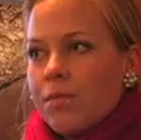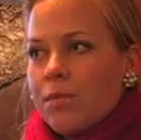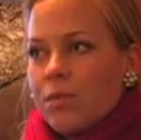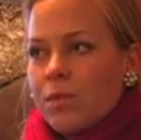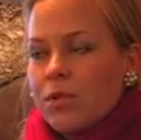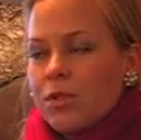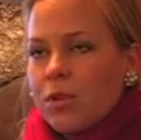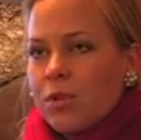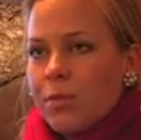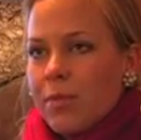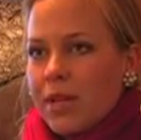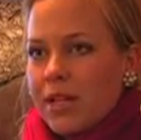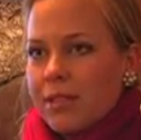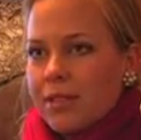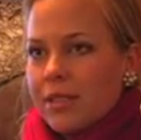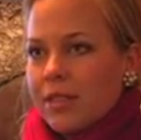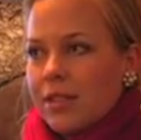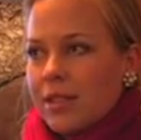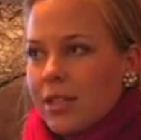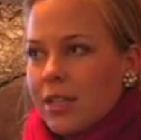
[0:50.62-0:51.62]
So
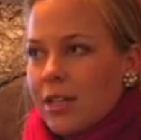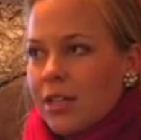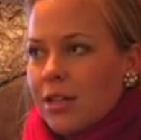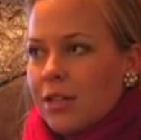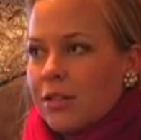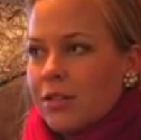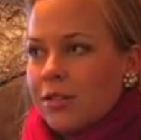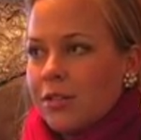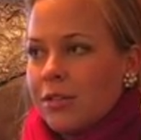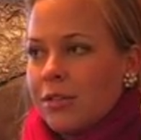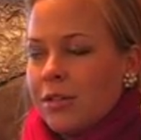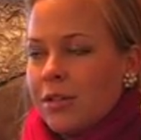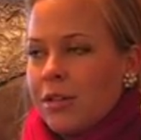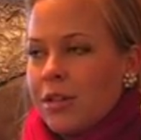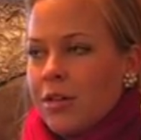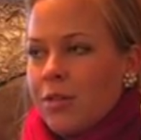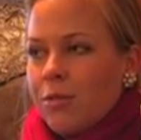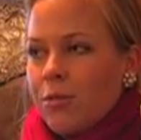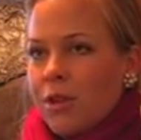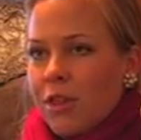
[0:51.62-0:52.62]
basically,
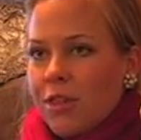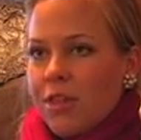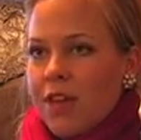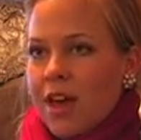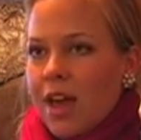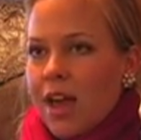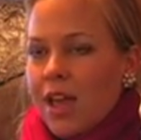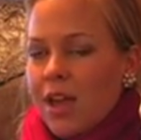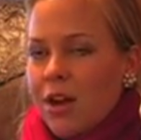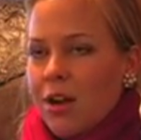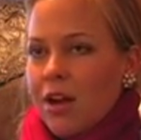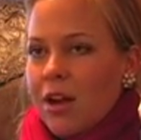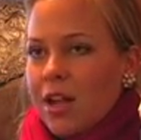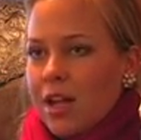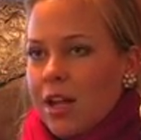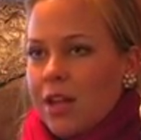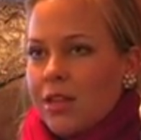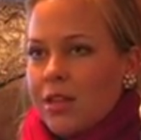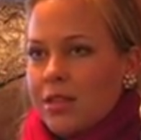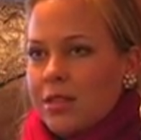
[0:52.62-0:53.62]
with that
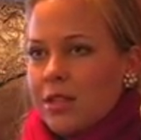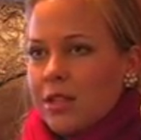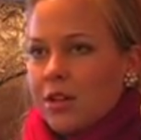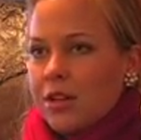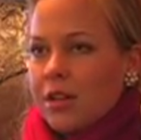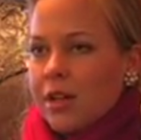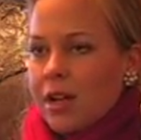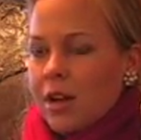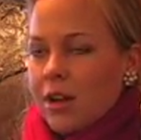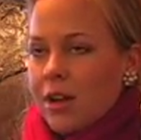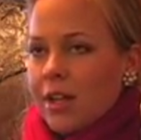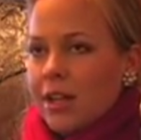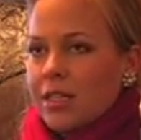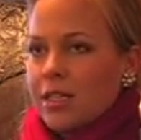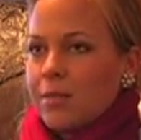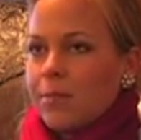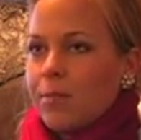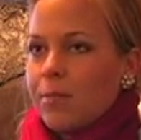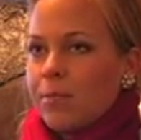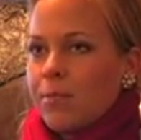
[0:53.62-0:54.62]
area and this area,
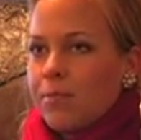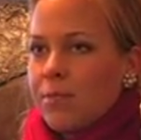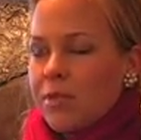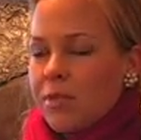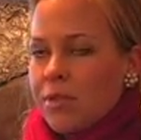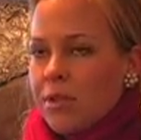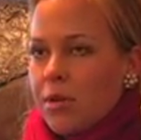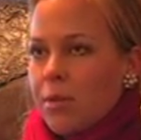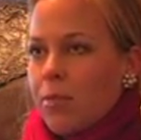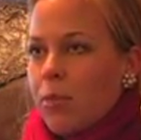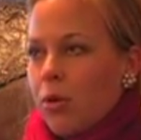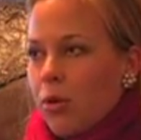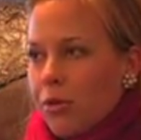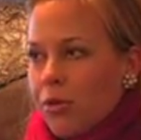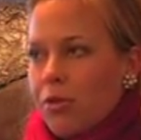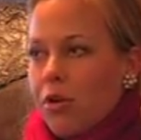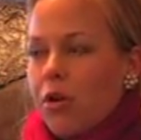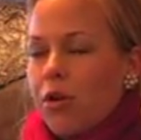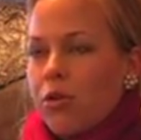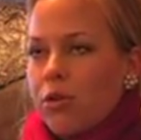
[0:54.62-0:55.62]
they're
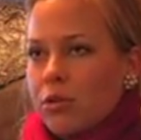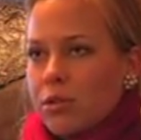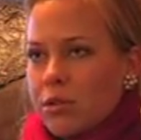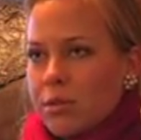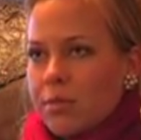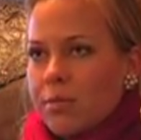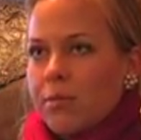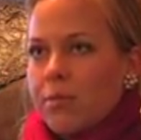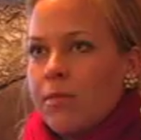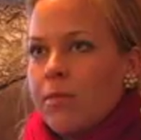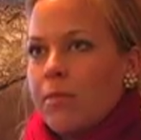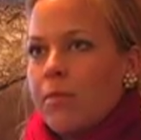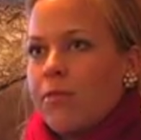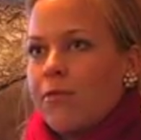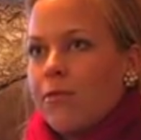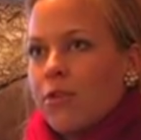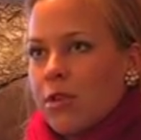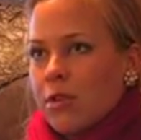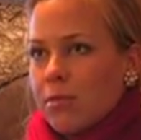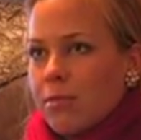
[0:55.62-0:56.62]
both owned
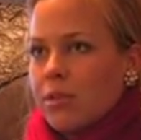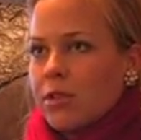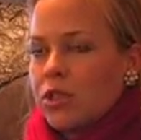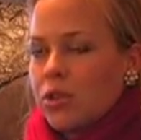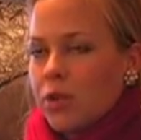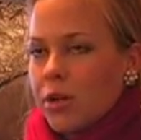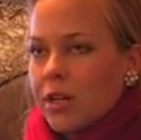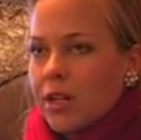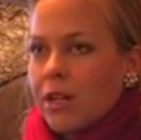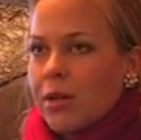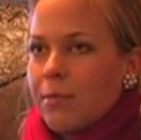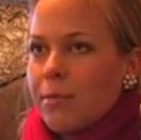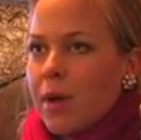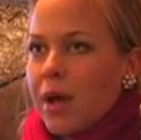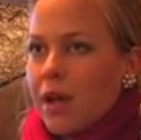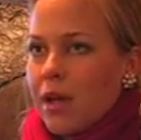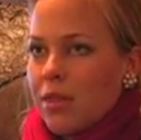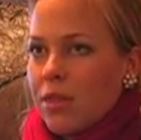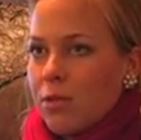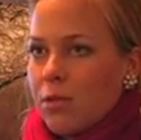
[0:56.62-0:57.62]
for the majority
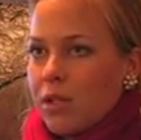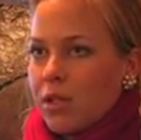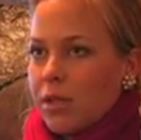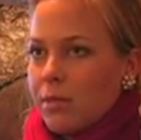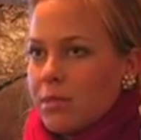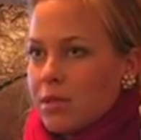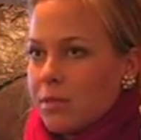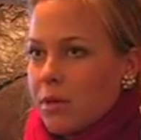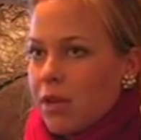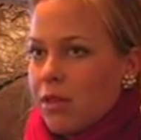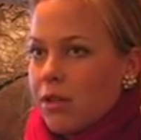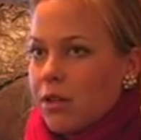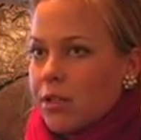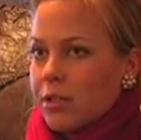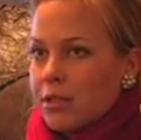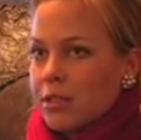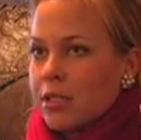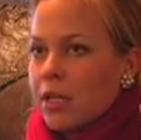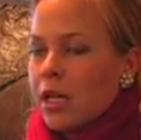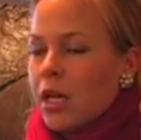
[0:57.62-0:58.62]
by the Williams
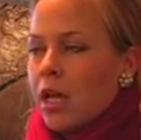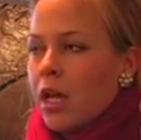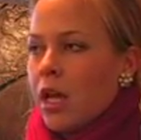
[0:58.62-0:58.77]
brothers.